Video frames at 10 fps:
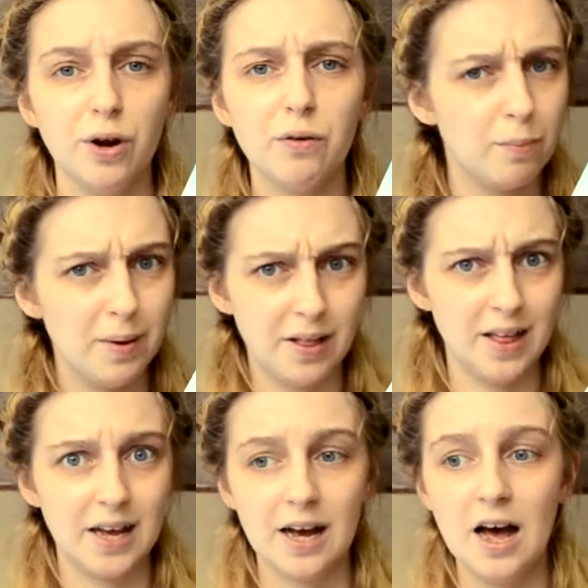It's a big
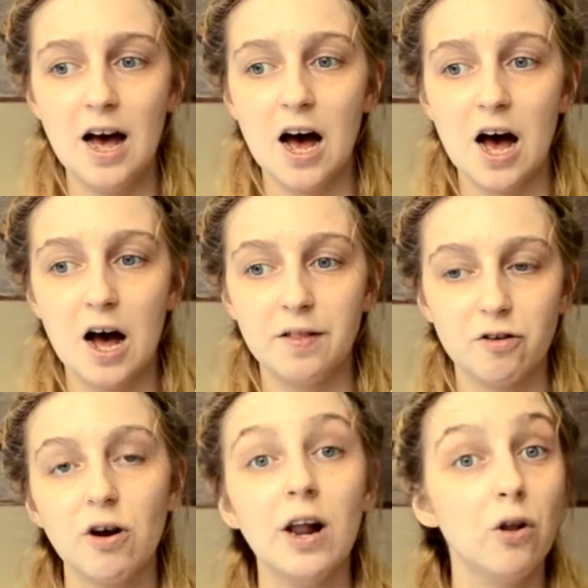thing, and they're
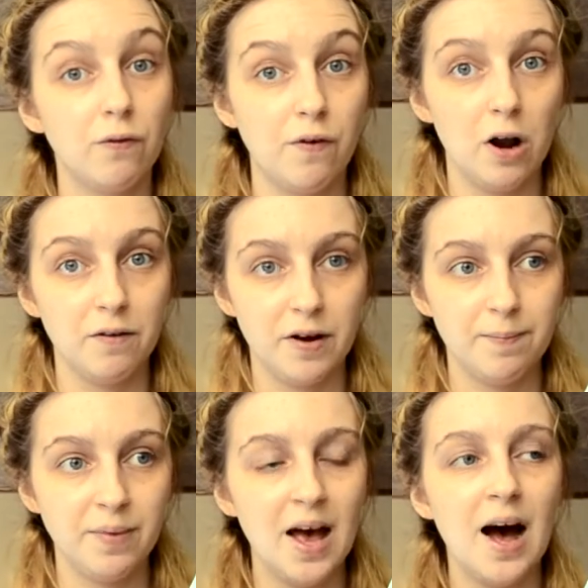trying to look for Oliver.
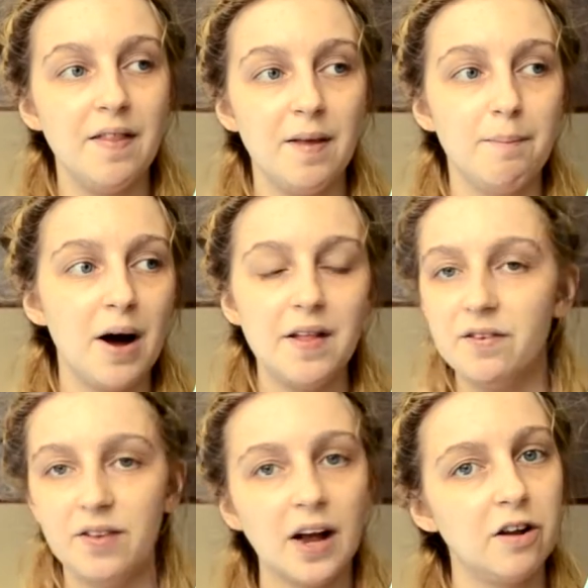And then by the
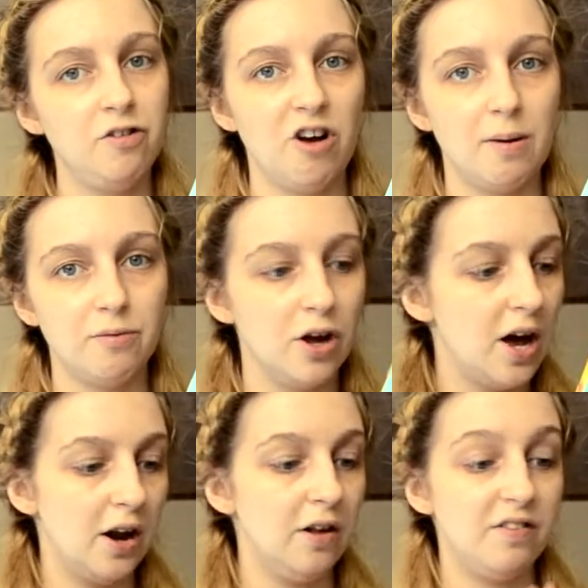second chapter,
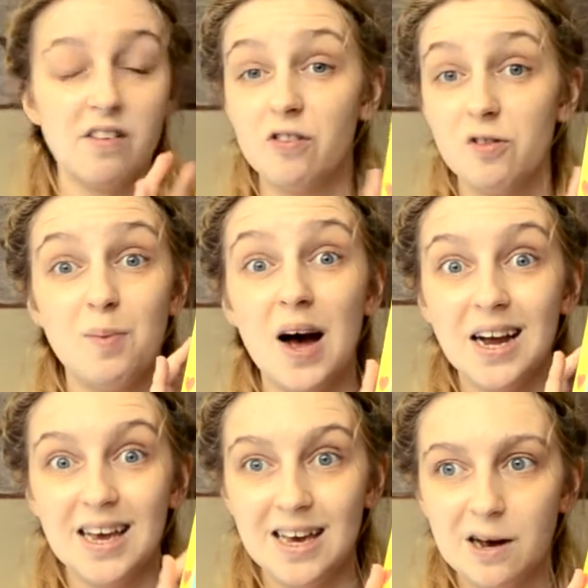and it says on the
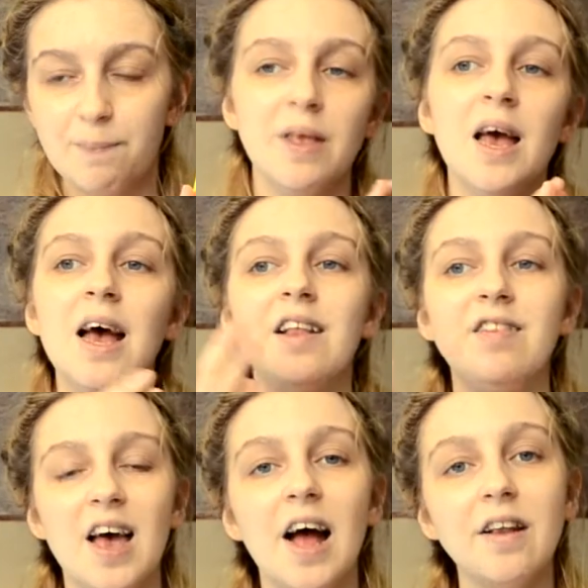back here,
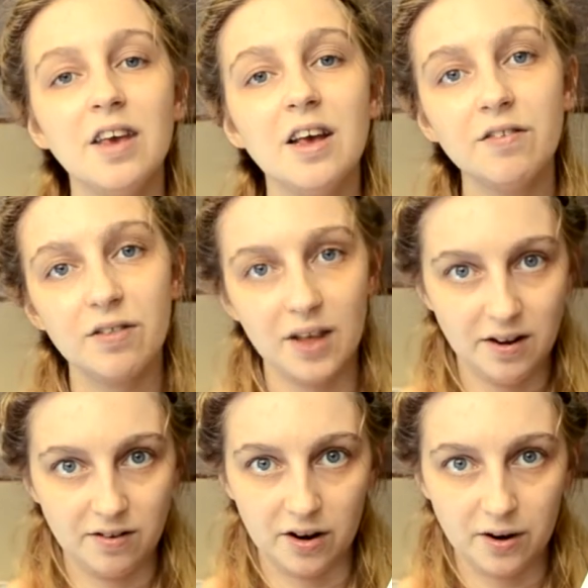10 years
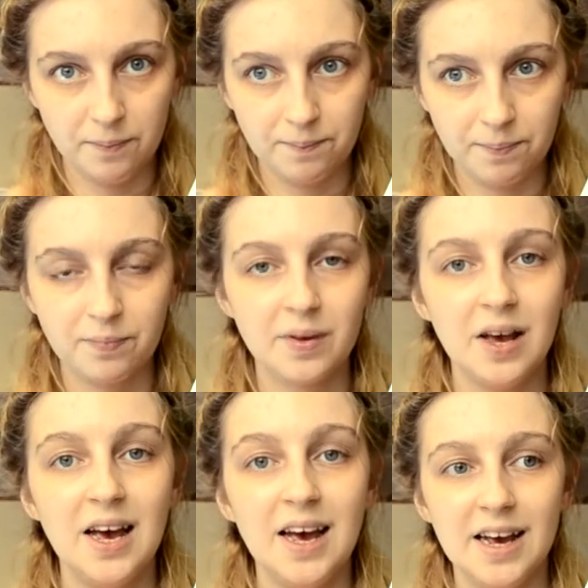later,
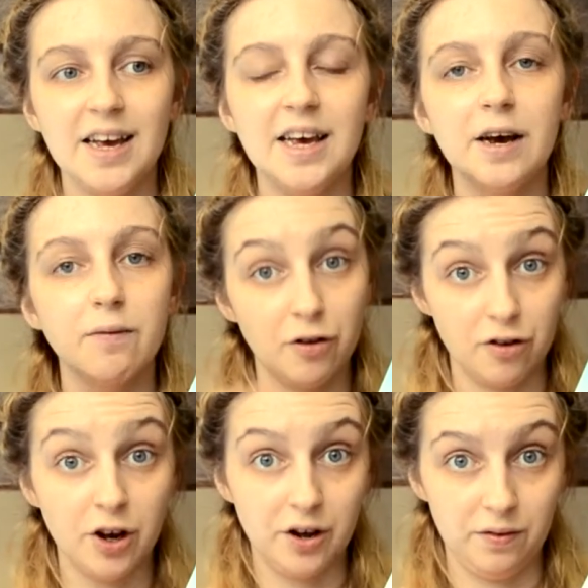he
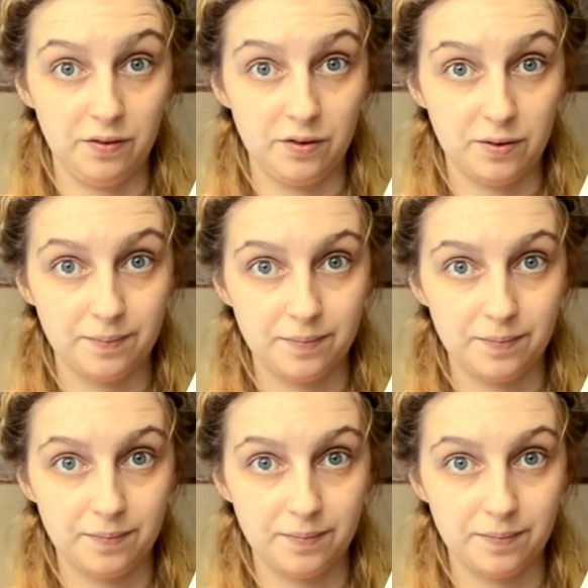returns.